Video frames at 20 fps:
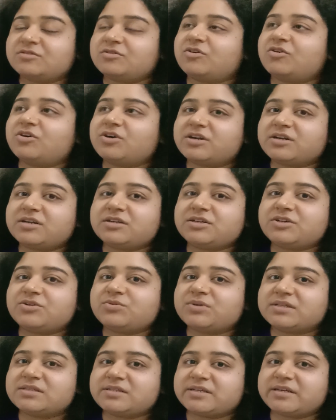or you
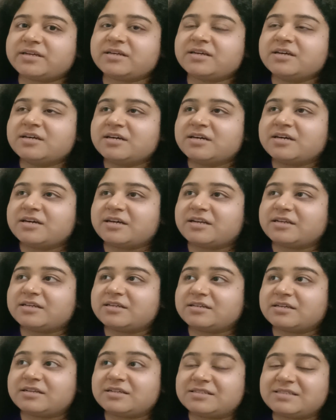can say
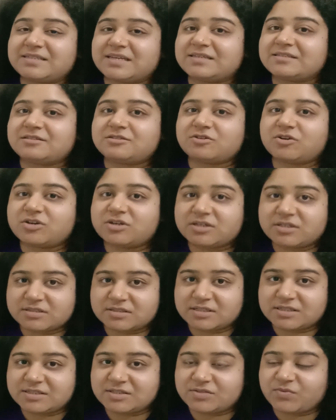recessed, or
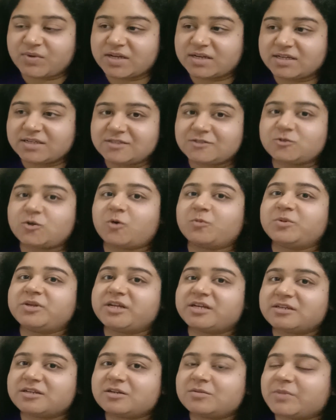this one is
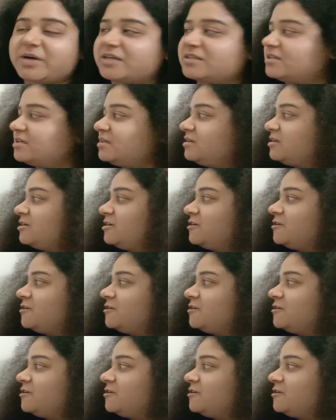dominated by the